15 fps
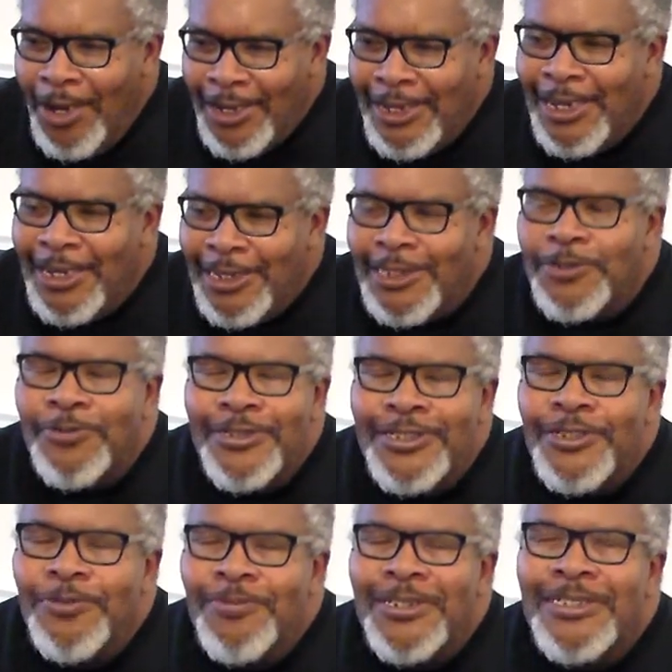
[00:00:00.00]
again, because we're
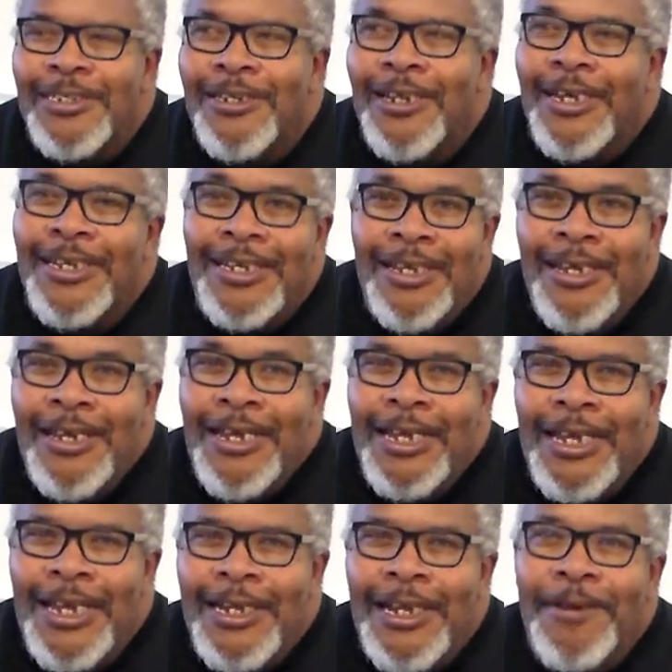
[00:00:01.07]
so much alike,
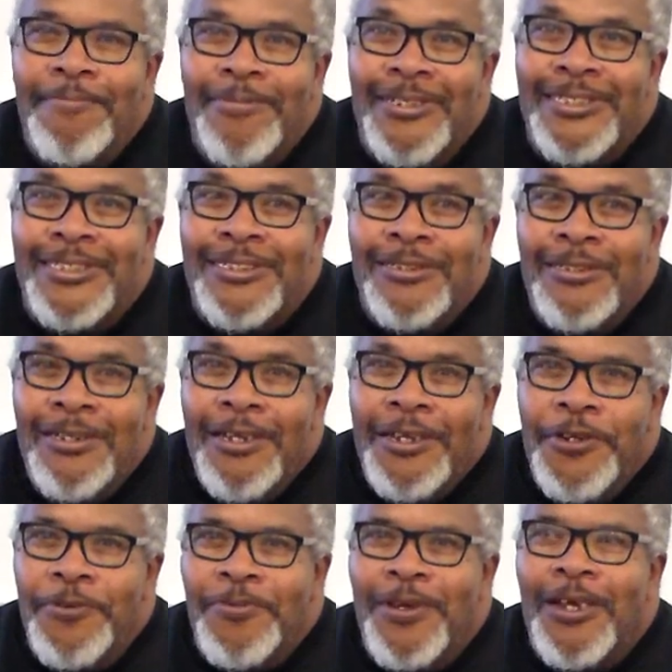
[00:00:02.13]
and I miss,
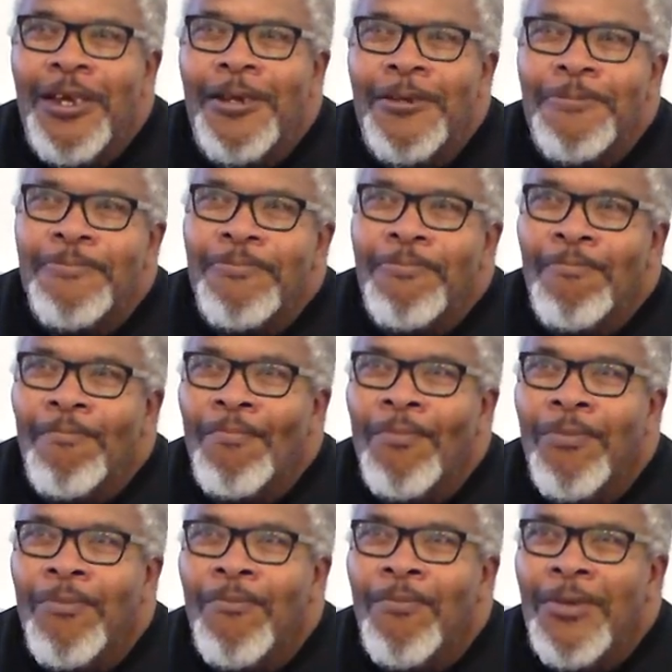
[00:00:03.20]
you become,
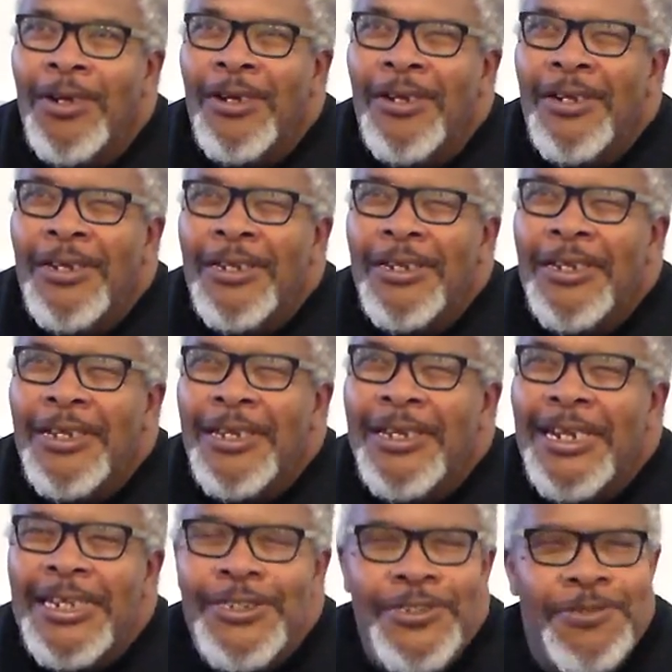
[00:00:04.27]

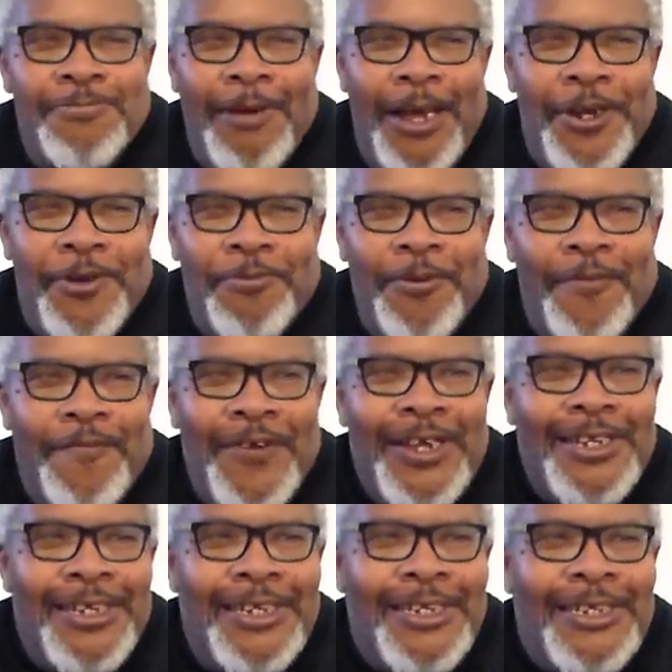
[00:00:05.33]
can I use minor
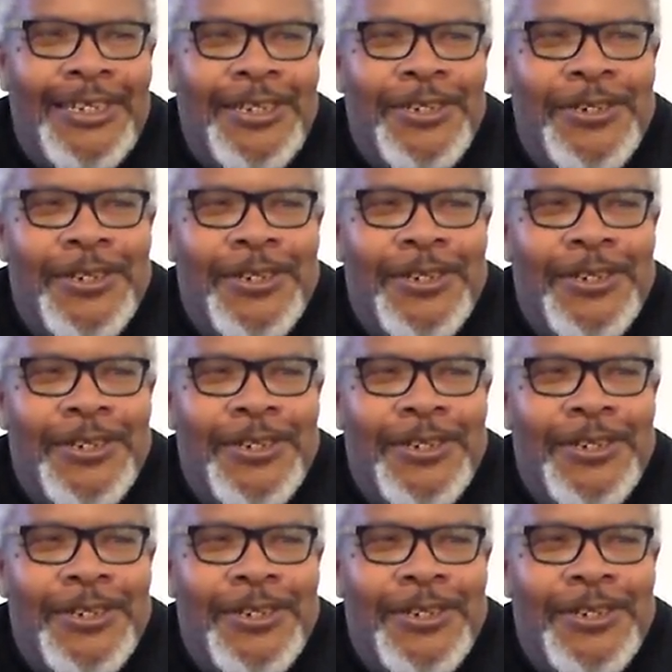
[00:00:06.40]
profanity?